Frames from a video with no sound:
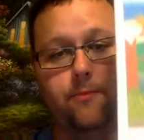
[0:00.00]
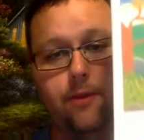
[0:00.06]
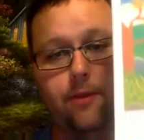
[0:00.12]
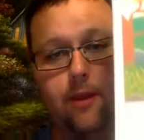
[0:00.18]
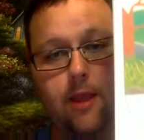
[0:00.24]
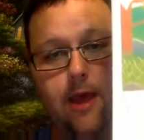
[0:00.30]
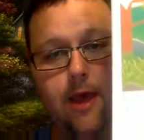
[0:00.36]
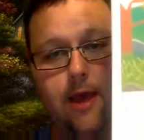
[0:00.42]

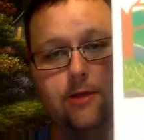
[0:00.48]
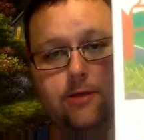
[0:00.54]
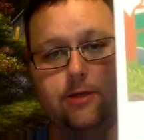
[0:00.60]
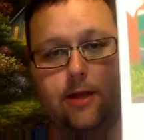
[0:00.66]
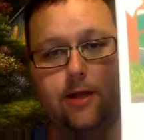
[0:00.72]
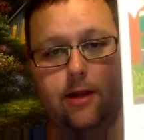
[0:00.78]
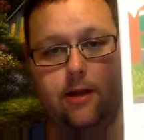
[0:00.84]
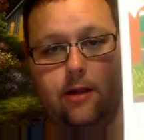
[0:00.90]
actually
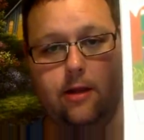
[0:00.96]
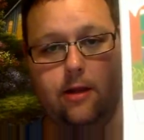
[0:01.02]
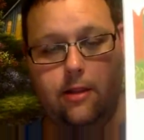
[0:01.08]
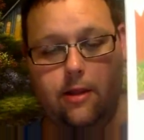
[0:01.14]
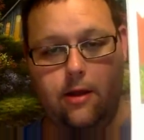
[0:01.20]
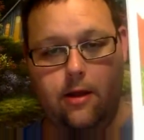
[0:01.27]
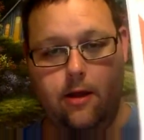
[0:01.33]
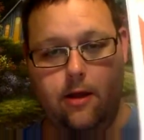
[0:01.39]
got the
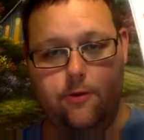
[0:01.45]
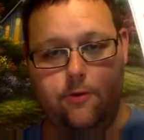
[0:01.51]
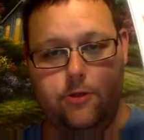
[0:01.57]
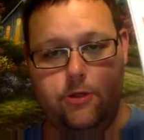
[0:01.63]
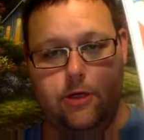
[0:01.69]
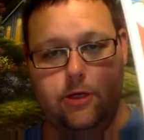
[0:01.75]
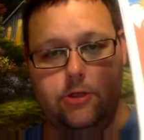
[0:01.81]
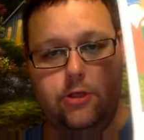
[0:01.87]
colored
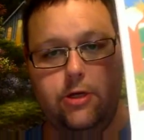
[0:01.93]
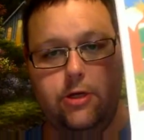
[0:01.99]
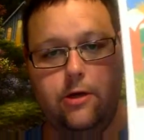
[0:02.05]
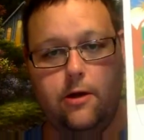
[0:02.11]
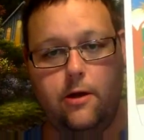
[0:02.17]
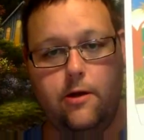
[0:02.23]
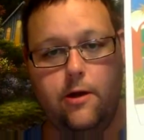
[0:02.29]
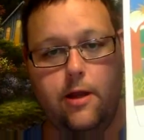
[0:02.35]
sheet share,
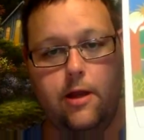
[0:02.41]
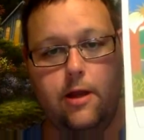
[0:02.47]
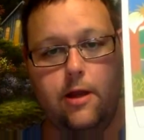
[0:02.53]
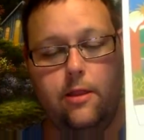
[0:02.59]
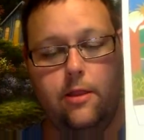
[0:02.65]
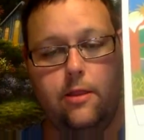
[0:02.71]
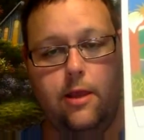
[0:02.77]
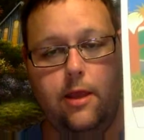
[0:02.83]

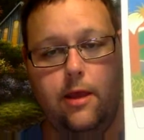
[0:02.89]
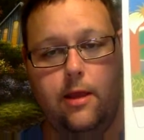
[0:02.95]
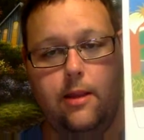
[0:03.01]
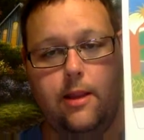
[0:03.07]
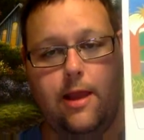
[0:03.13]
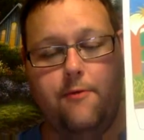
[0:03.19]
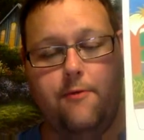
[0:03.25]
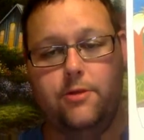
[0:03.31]
then that
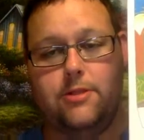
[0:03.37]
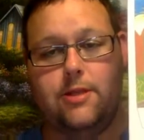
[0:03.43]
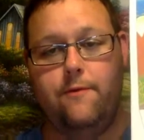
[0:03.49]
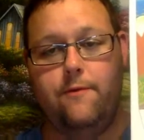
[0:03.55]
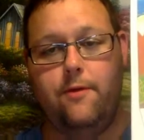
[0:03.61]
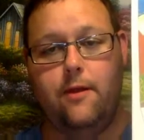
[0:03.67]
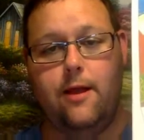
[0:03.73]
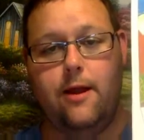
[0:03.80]
will save you a
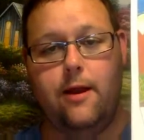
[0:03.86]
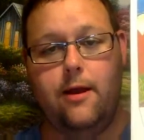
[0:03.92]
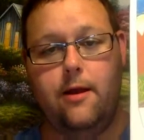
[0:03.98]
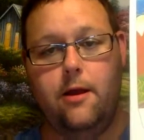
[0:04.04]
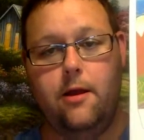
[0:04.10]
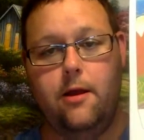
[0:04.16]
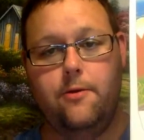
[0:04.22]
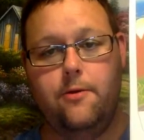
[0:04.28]
lot of
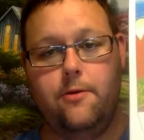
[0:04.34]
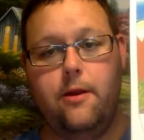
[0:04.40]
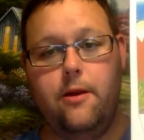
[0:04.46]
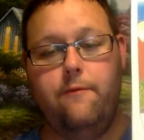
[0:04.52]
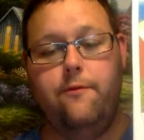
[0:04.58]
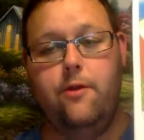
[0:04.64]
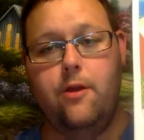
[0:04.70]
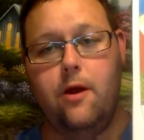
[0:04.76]
color. And if you
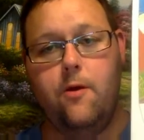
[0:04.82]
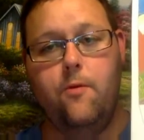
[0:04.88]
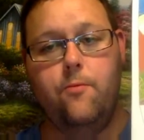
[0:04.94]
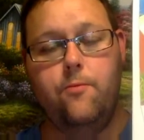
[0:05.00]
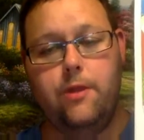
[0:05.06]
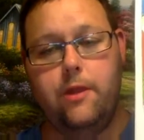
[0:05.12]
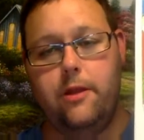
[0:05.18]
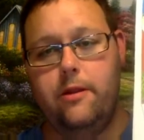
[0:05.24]
don't,
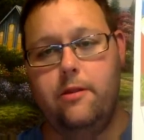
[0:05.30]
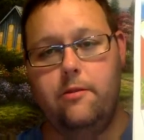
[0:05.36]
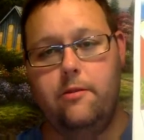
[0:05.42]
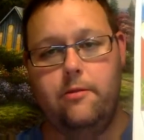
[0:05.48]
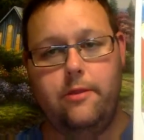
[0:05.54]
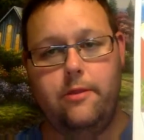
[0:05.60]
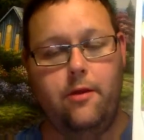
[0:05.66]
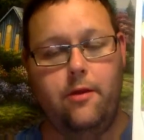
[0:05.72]
then
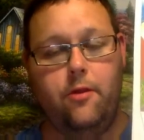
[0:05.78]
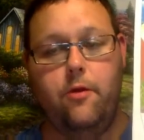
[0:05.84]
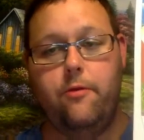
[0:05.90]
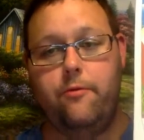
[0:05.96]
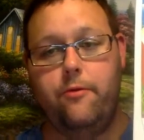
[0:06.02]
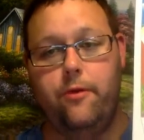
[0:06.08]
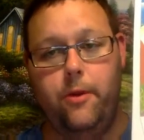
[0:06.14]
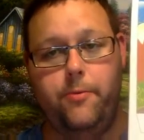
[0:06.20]
they'll look
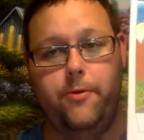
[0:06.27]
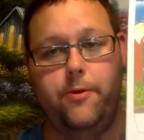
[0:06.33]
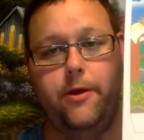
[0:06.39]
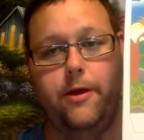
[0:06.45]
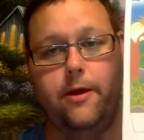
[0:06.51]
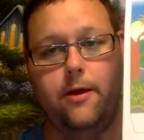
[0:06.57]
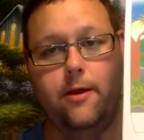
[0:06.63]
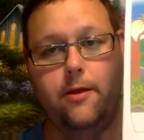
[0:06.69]
really pretty
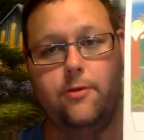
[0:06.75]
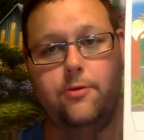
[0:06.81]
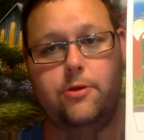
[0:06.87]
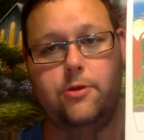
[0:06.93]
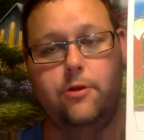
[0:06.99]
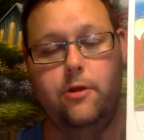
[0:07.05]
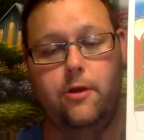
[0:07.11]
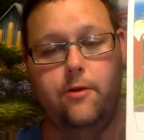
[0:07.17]
colored, so you can
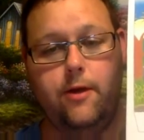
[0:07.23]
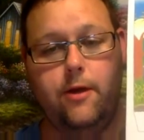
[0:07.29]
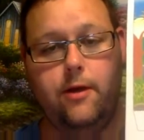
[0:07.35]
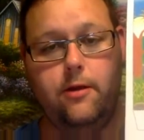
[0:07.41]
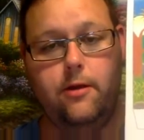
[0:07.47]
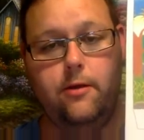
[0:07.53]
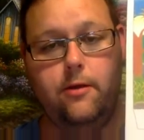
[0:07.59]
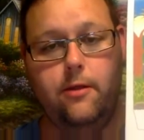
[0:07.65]
go ahead and
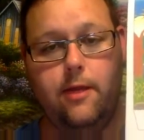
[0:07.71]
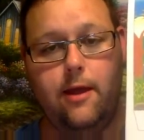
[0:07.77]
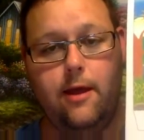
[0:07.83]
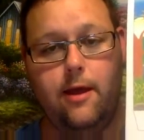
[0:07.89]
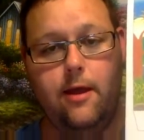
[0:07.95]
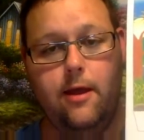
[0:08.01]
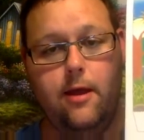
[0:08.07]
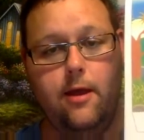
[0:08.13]
do that.
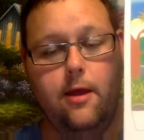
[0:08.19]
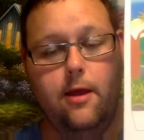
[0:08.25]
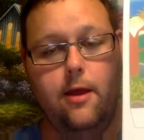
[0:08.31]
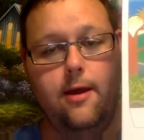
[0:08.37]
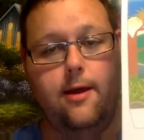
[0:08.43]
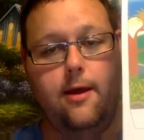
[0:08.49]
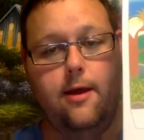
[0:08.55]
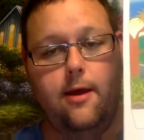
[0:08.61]

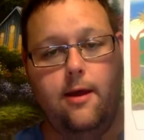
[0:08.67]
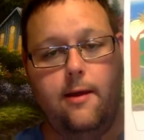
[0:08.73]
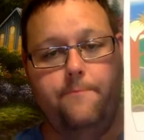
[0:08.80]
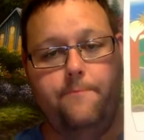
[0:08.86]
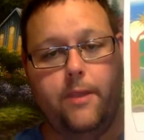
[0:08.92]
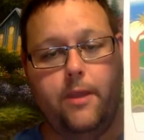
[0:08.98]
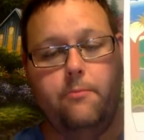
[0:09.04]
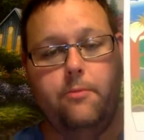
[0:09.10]
But
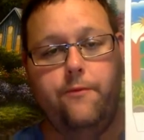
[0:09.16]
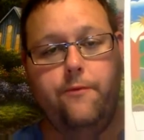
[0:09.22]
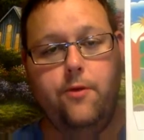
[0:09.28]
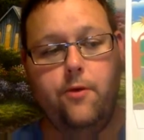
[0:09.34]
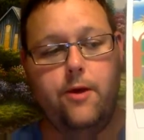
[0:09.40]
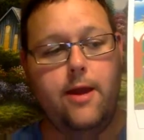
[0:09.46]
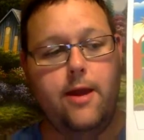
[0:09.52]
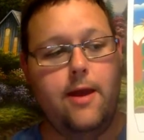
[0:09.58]
if you already
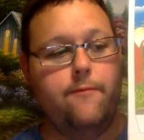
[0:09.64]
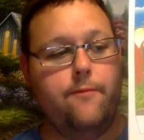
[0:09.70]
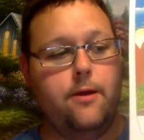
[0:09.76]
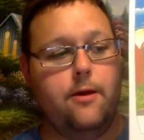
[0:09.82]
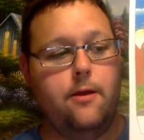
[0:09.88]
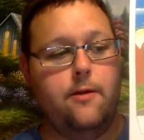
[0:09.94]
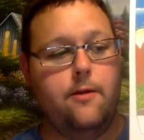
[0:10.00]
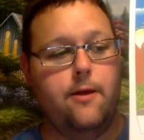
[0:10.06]
have them
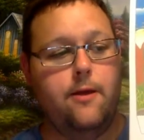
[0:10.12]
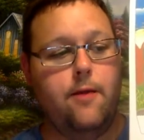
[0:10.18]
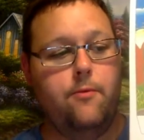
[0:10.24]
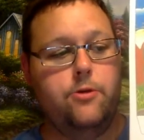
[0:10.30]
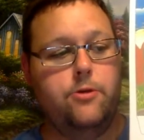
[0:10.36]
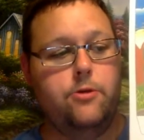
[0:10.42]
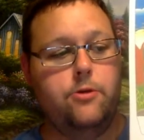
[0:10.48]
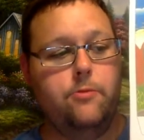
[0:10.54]
colored out, what
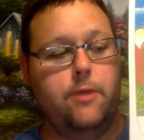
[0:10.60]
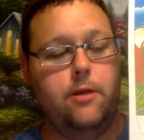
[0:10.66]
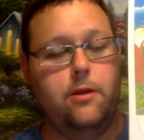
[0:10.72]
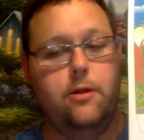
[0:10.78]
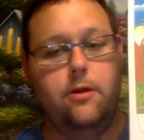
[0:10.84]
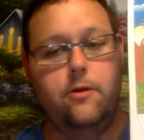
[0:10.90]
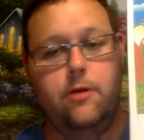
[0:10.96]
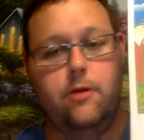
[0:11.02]
you'll be to do,
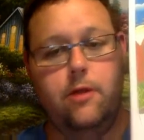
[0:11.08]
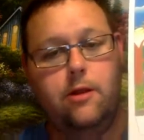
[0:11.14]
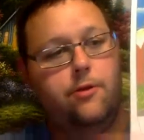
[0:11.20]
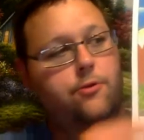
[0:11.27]
you need to